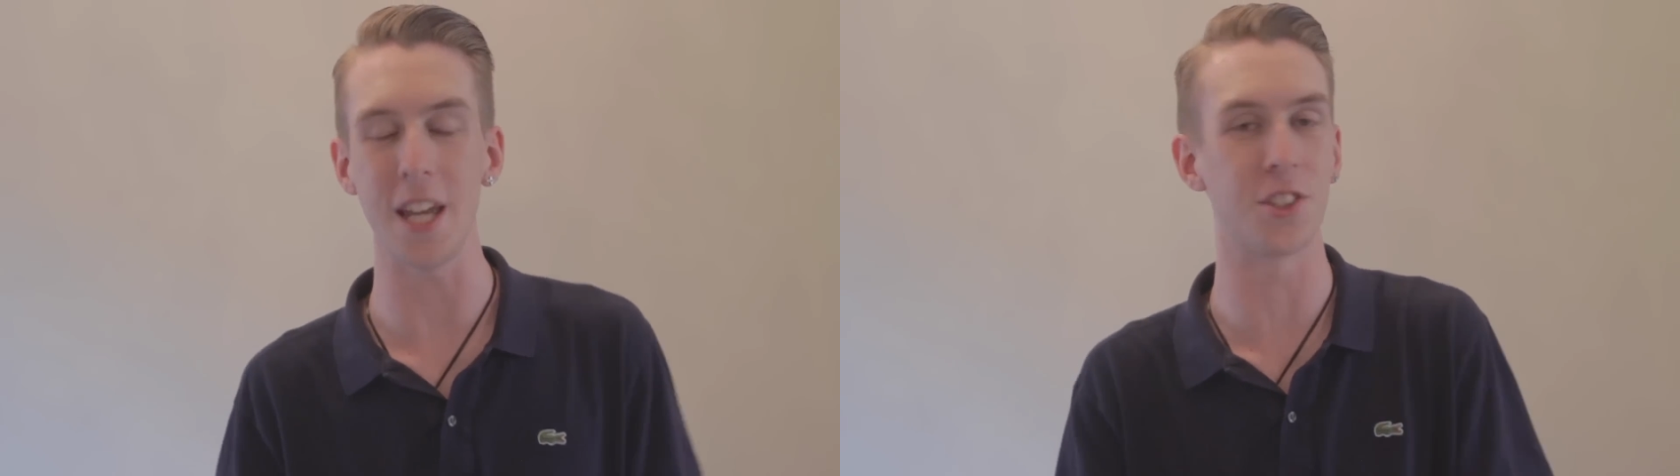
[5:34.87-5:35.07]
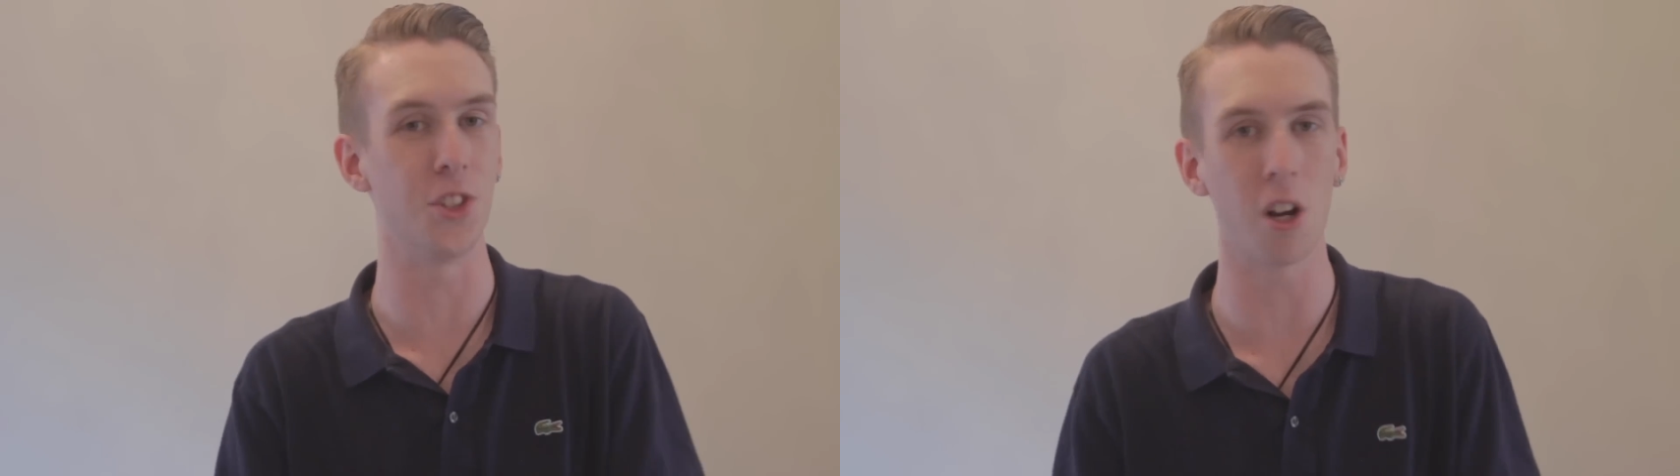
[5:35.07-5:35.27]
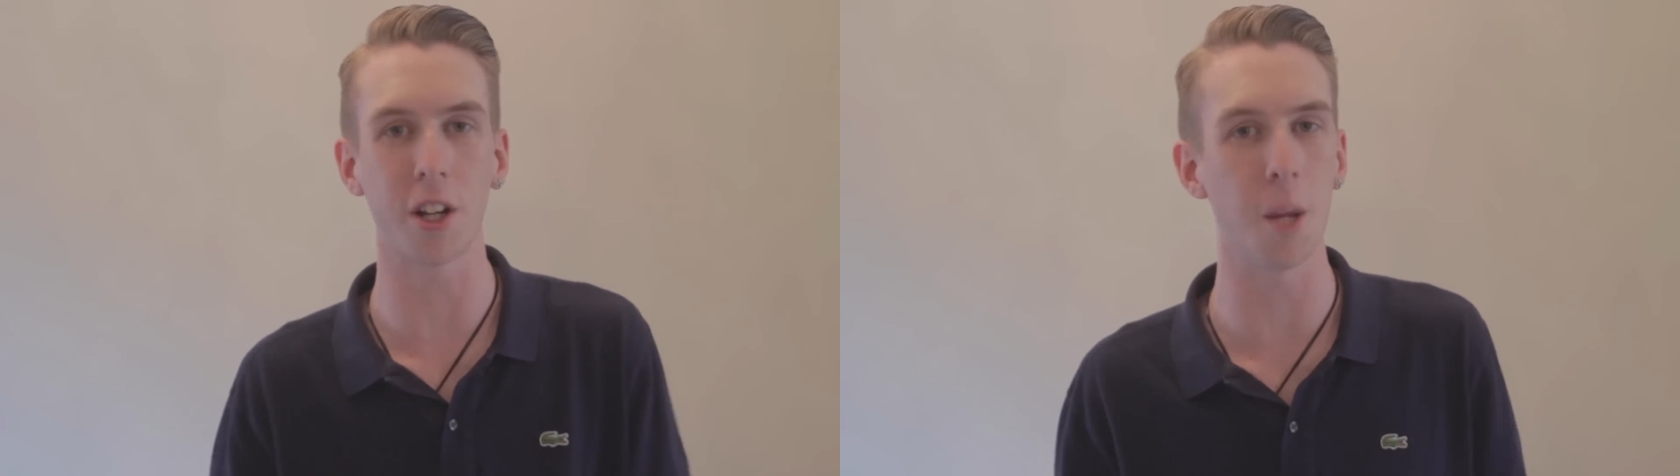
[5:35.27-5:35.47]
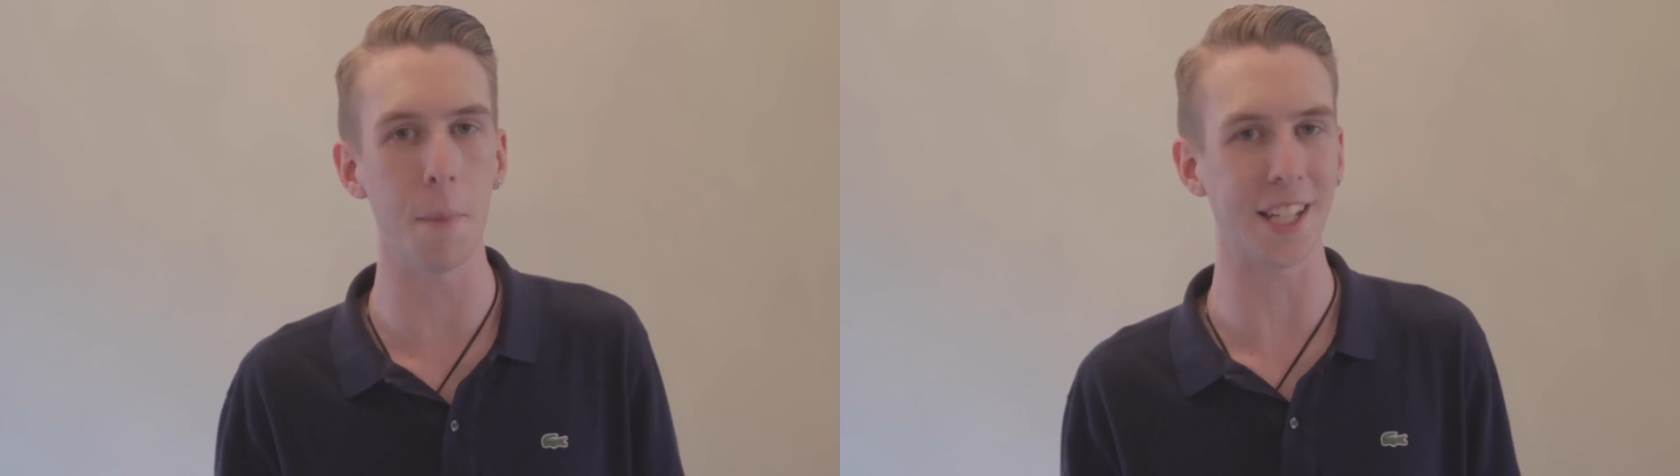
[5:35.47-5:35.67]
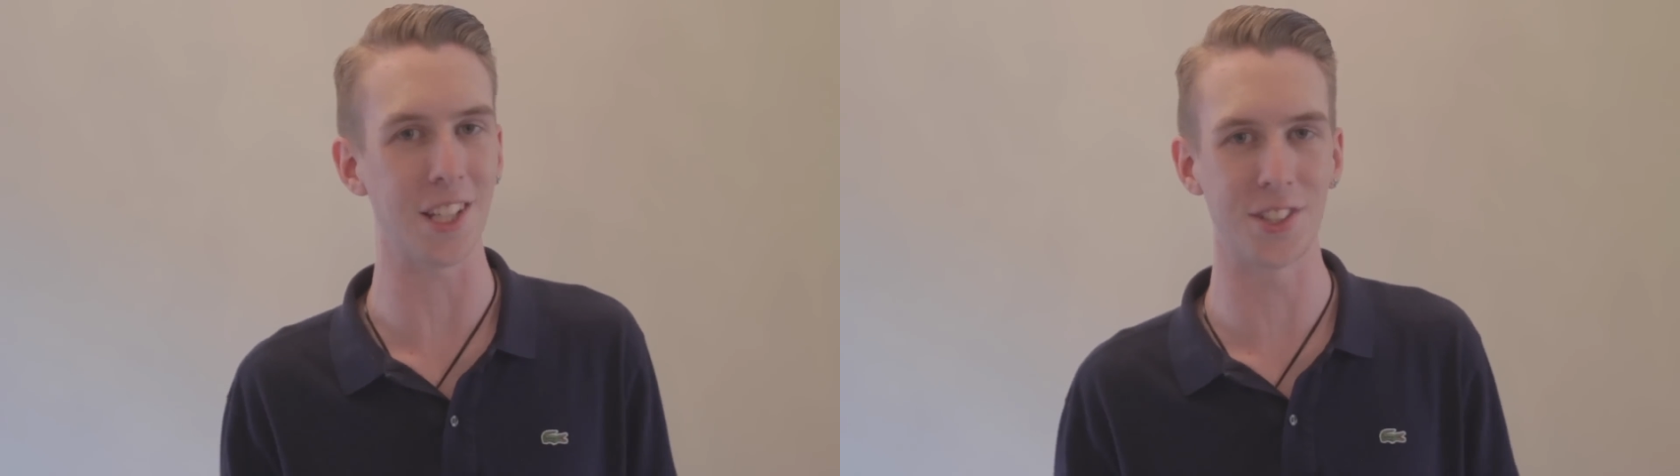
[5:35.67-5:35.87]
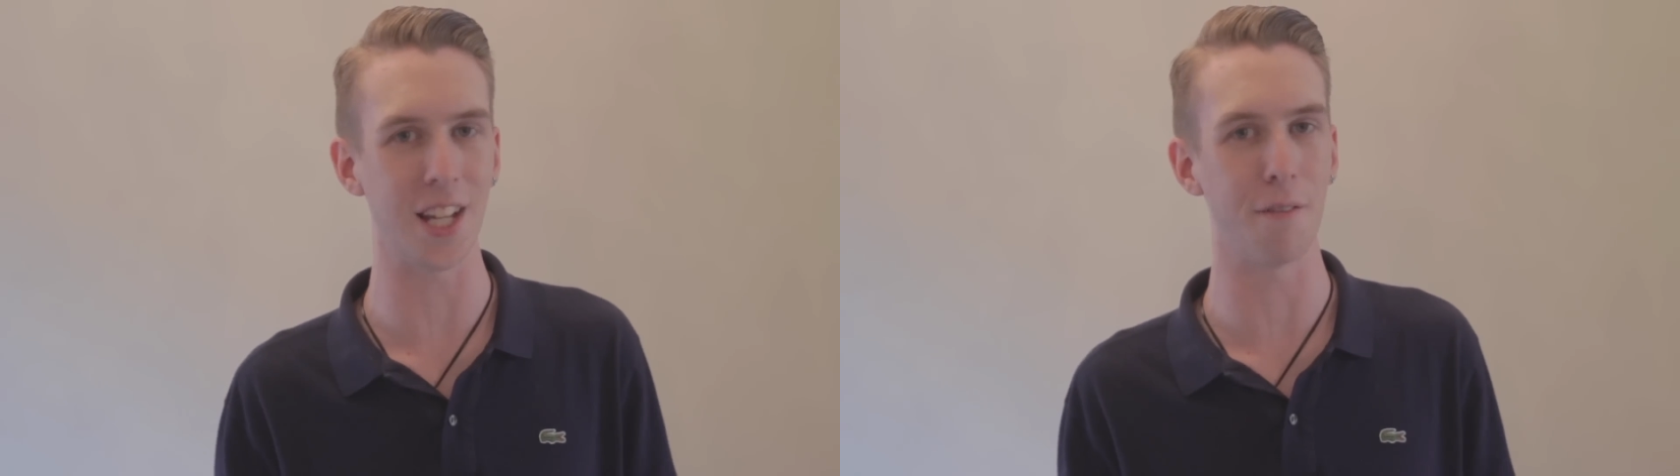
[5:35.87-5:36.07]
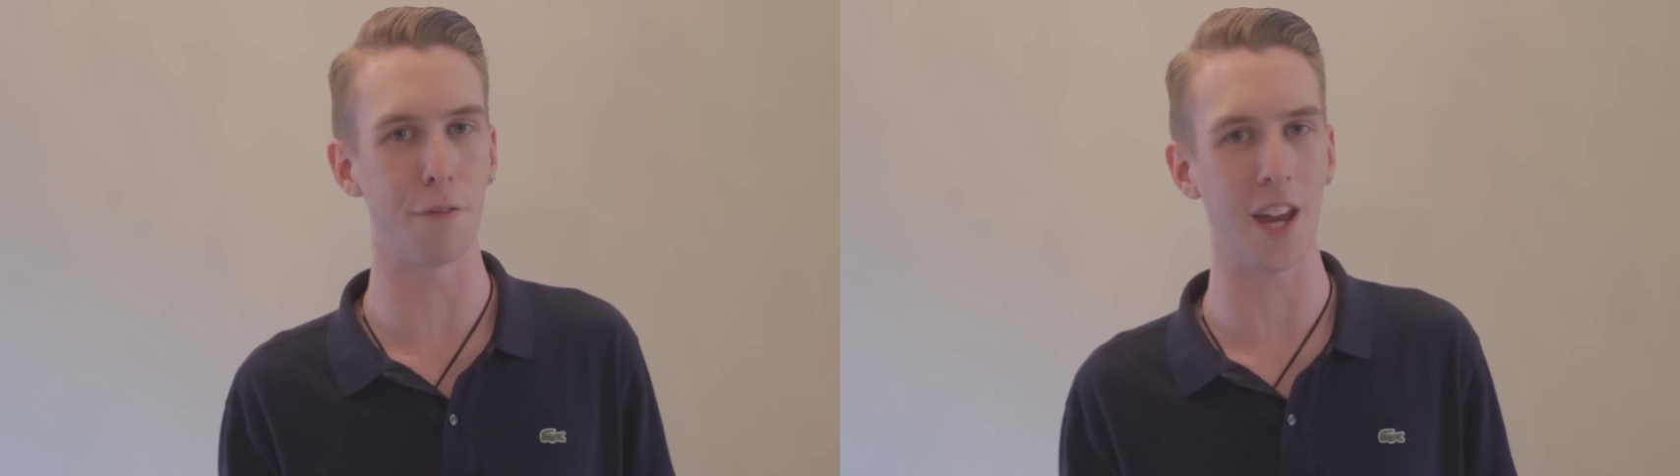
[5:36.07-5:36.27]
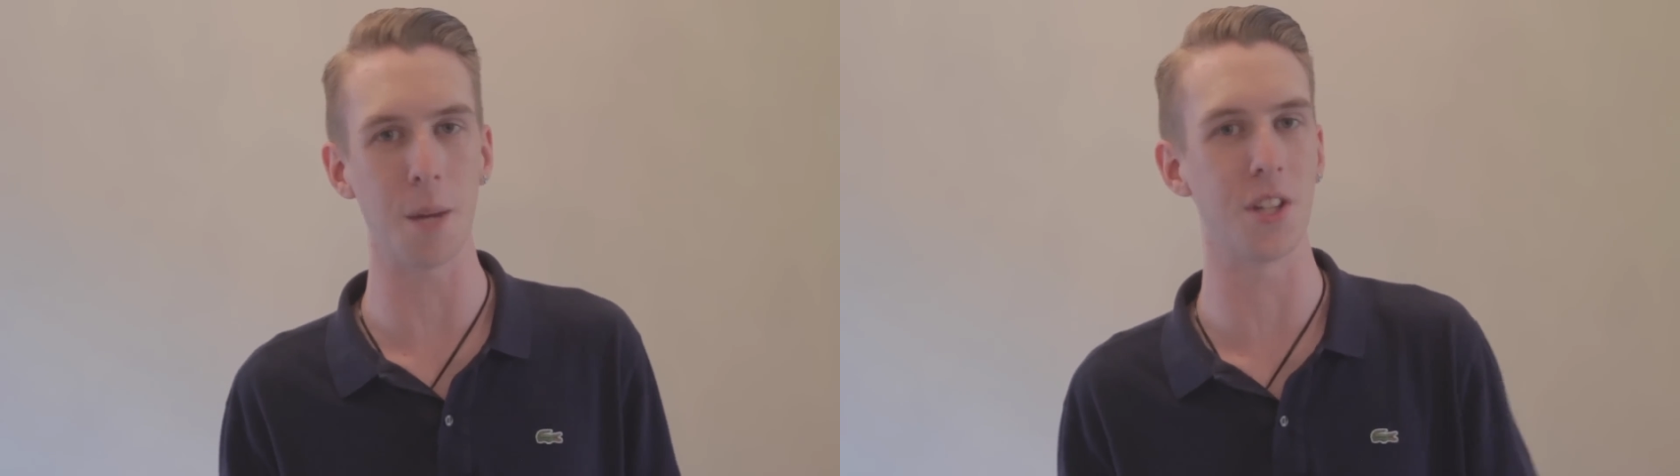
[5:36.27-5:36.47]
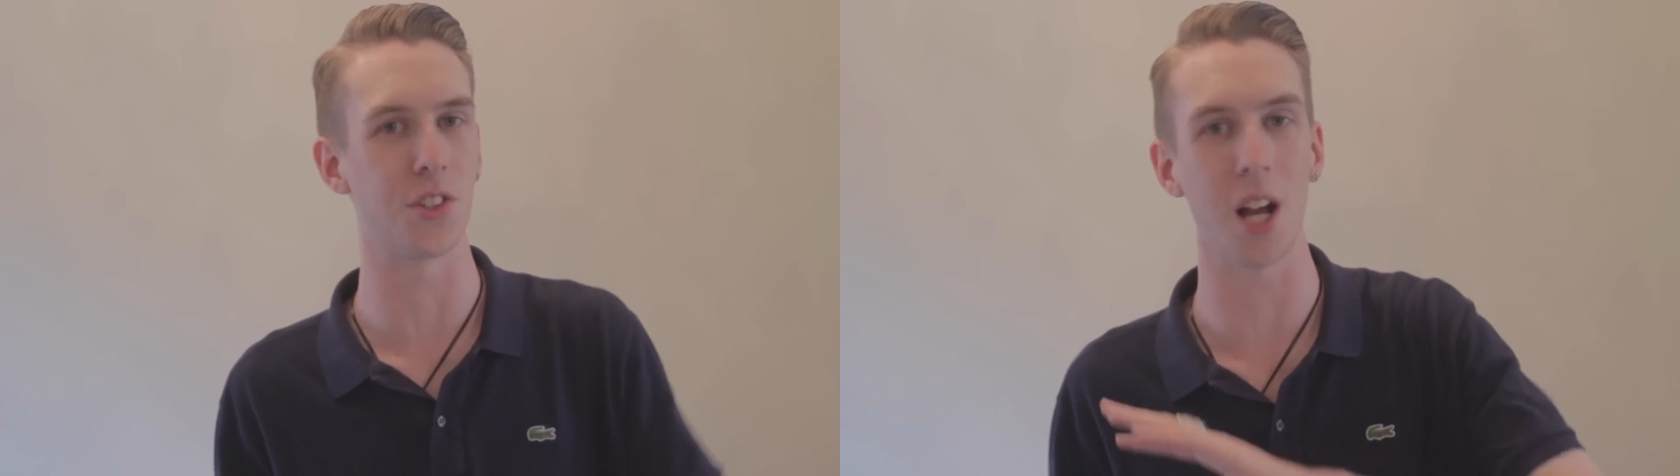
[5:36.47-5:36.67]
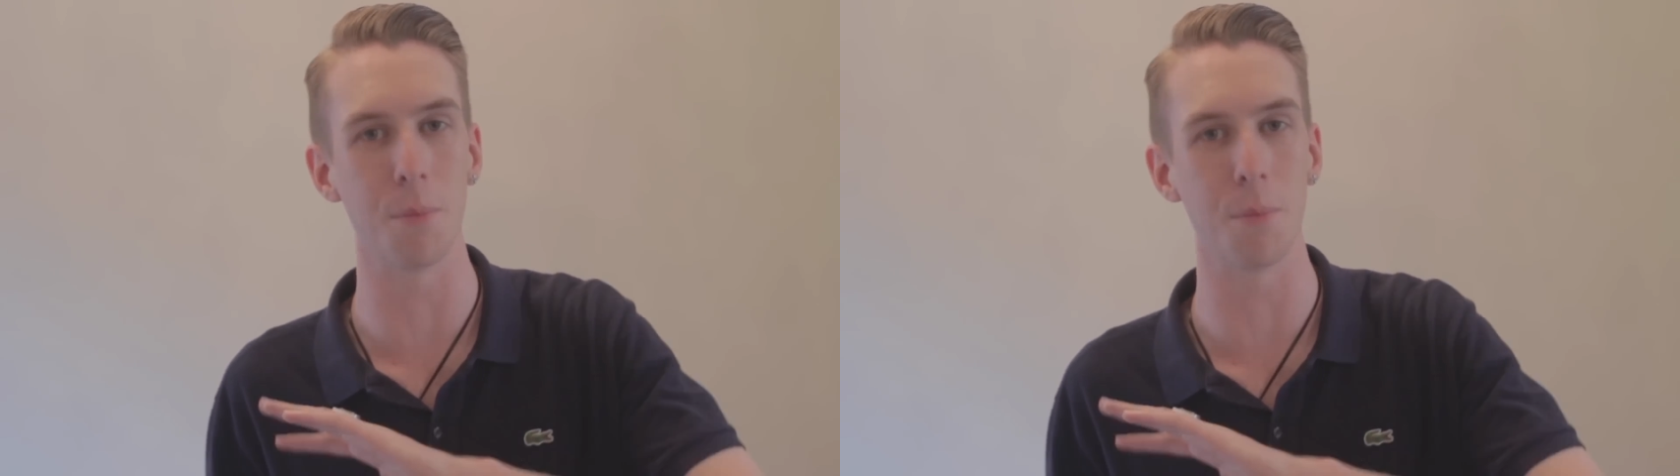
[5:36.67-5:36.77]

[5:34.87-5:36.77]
it's not gonna make your son famous.